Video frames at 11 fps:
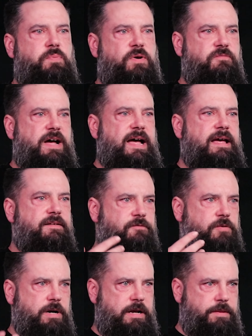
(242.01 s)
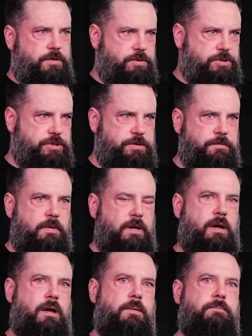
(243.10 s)
provide for others.
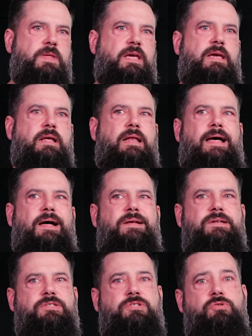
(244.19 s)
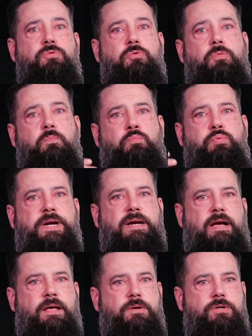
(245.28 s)
Um, he allowed us to bring
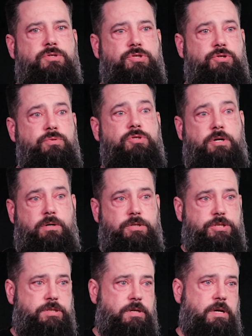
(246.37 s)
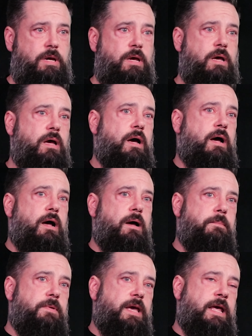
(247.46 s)
others to church.
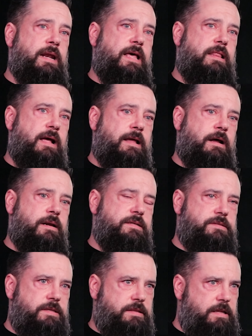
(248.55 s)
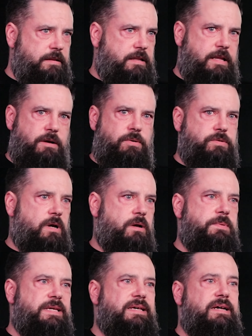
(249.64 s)
Um, and I, I honestly think that that was all
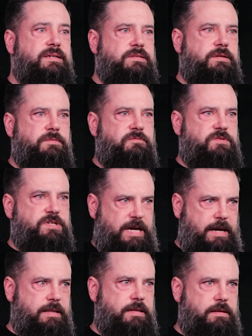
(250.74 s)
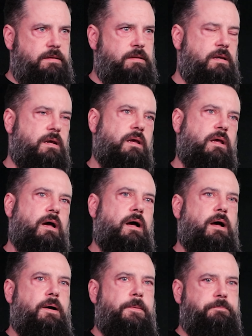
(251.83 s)
because of tithing.
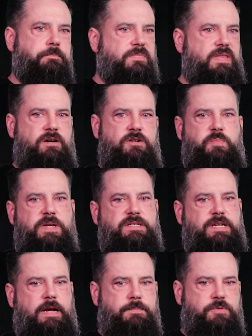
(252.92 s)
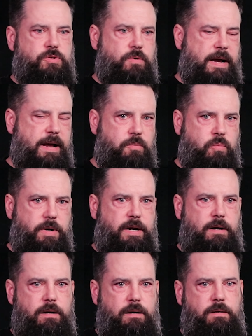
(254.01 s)
Um, there's been times throughout
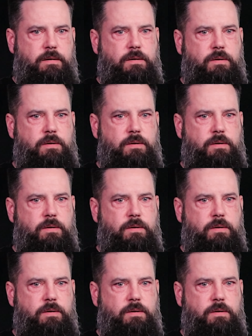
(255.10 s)
where